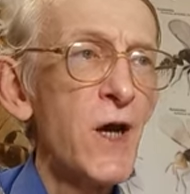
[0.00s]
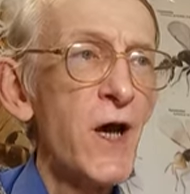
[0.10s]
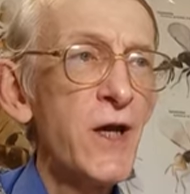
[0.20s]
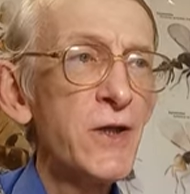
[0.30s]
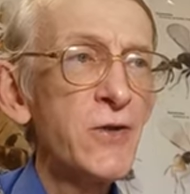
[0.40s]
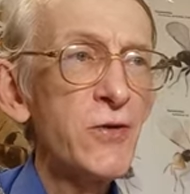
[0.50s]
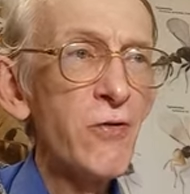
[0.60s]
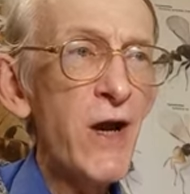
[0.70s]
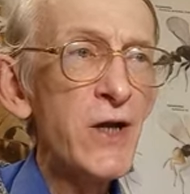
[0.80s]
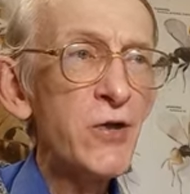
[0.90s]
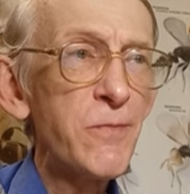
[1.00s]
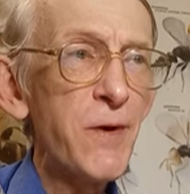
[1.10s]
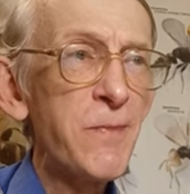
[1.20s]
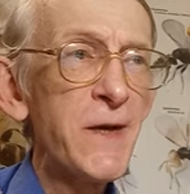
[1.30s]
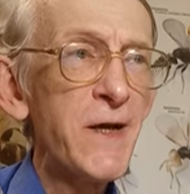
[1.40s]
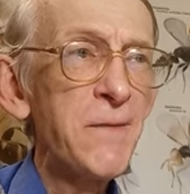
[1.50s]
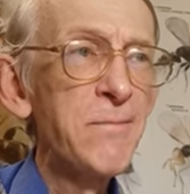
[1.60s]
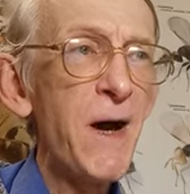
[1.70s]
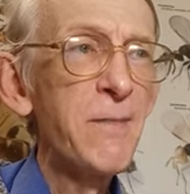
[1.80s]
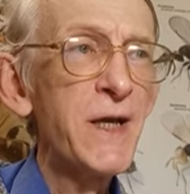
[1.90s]
and trying to prepare
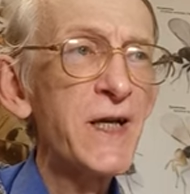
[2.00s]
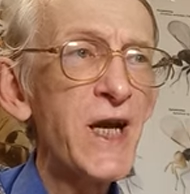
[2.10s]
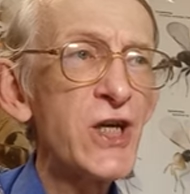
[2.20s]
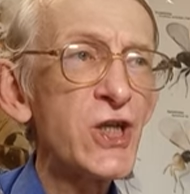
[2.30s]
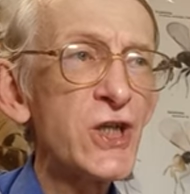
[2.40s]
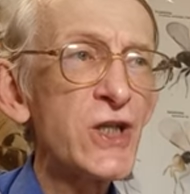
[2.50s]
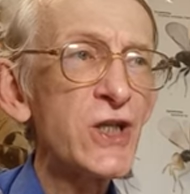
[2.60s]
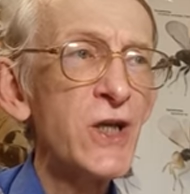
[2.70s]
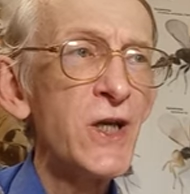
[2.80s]
publications,